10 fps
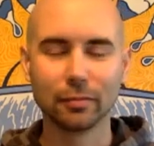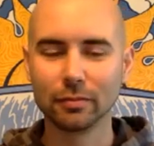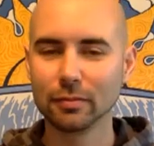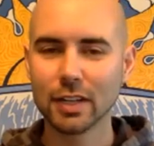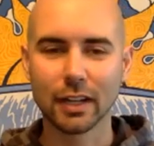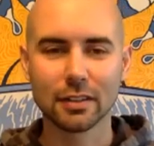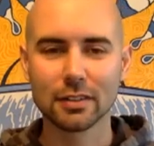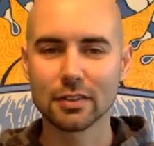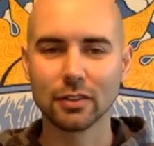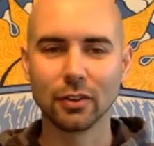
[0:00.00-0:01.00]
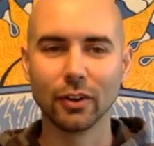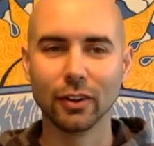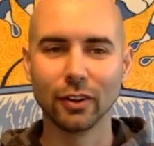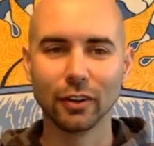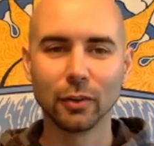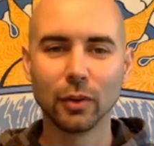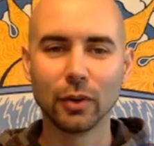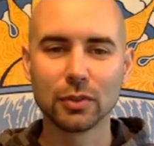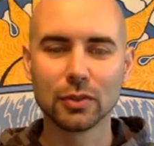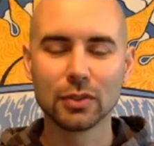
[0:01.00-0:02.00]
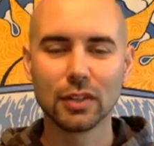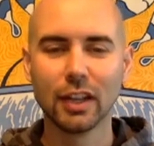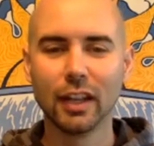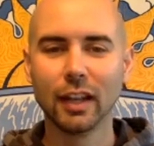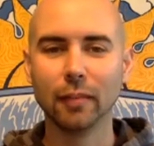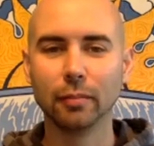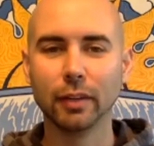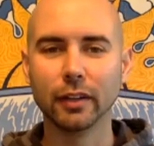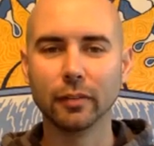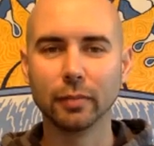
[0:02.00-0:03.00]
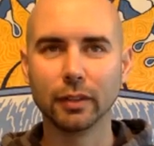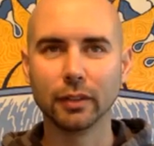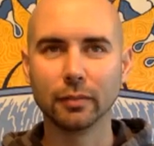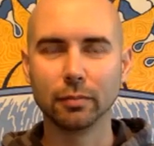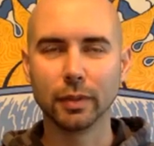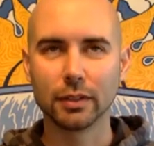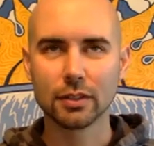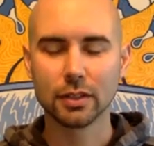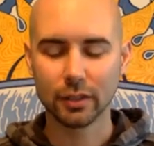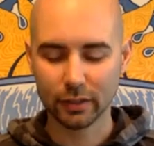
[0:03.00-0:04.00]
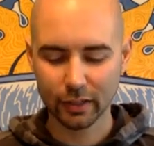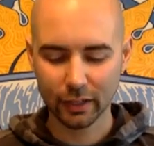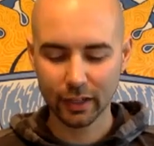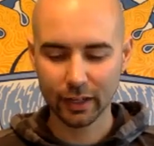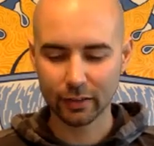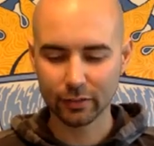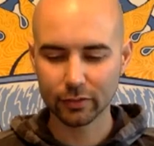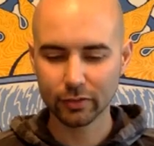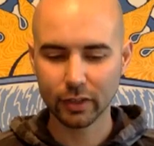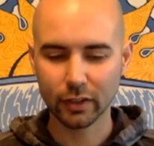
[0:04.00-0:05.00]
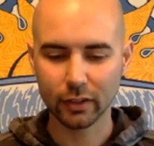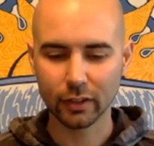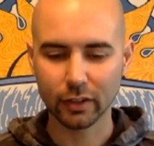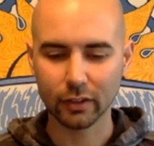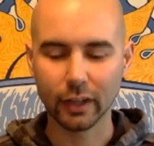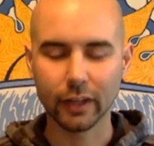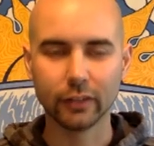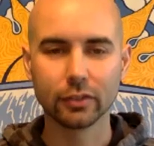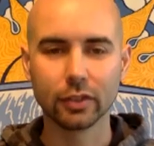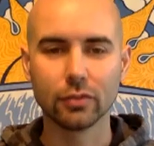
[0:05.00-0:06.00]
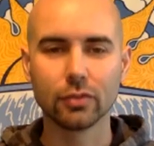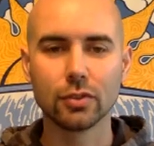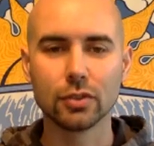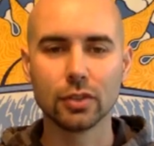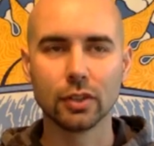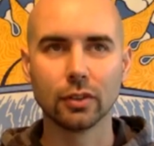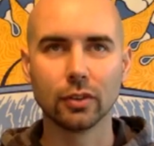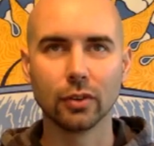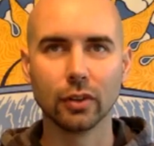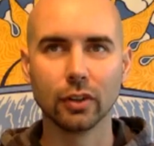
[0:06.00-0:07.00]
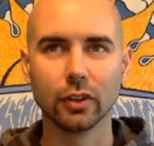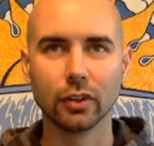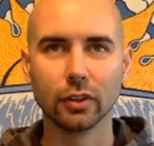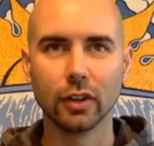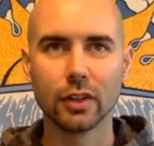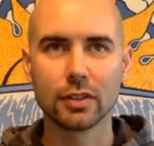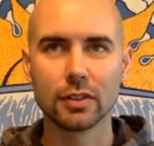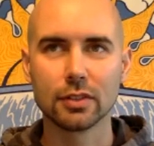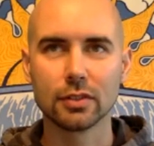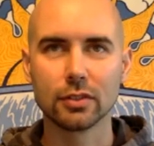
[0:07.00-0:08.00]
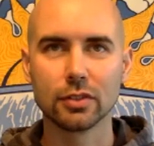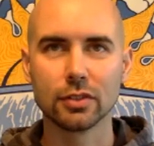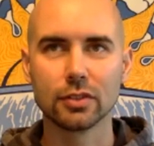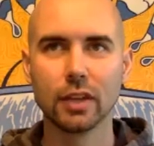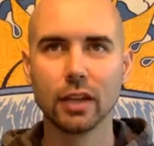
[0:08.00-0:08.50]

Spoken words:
texts or quotes, but still have a lot of confusion or lostness, or just